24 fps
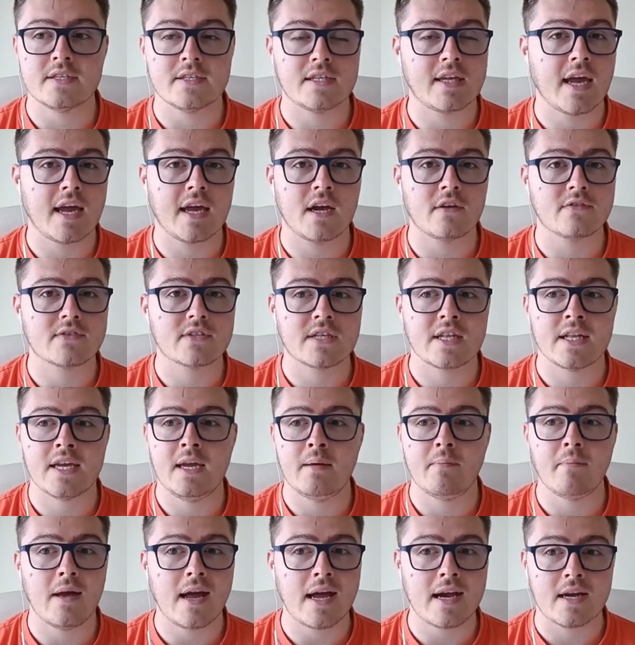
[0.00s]
is get enough
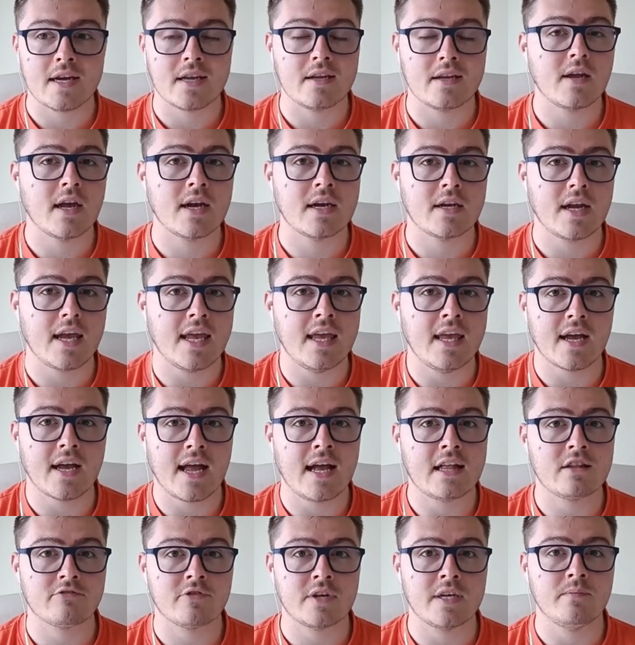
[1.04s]
sleep and eat a
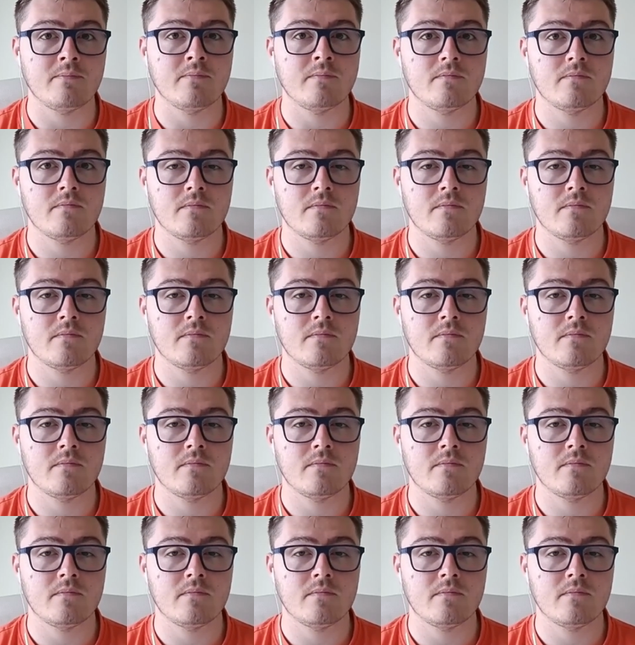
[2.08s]
calorie